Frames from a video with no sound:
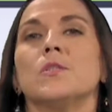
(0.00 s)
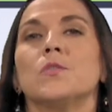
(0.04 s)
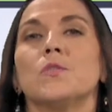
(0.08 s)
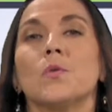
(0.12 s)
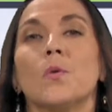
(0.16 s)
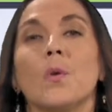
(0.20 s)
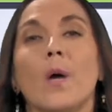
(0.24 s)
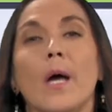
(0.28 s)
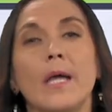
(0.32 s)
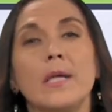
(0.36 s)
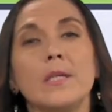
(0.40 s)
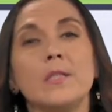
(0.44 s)

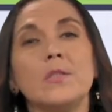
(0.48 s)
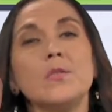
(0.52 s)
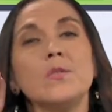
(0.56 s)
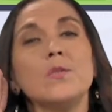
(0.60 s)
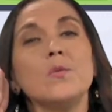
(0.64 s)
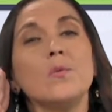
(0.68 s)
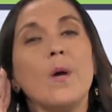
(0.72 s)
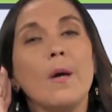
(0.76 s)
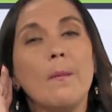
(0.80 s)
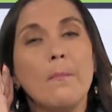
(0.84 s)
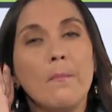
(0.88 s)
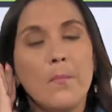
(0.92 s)
try
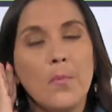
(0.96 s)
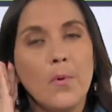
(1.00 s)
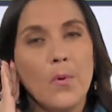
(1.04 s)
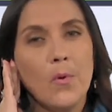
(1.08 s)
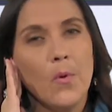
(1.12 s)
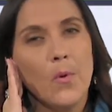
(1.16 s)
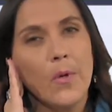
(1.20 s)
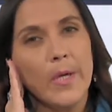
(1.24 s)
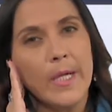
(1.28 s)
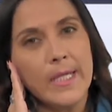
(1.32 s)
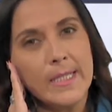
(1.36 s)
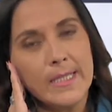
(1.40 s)
to
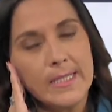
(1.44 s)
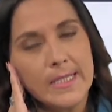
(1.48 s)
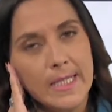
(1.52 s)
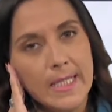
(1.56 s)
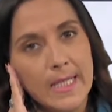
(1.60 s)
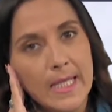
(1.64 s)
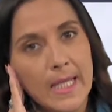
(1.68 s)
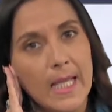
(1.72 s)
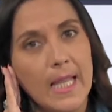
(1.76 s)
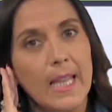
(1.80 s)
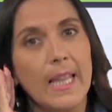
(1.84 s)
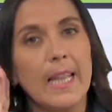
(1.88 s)
avoid
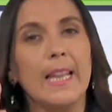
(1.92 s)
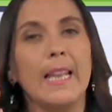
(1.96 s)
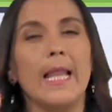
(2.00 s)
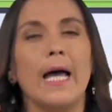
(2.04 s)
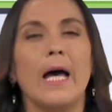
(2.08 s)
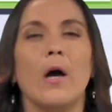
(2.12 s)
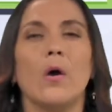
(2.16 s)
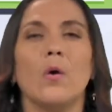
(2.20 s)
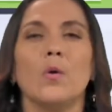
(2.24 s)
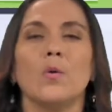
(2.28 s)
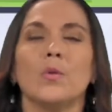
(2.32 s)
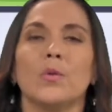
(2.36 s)

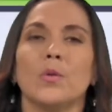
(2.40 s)
loud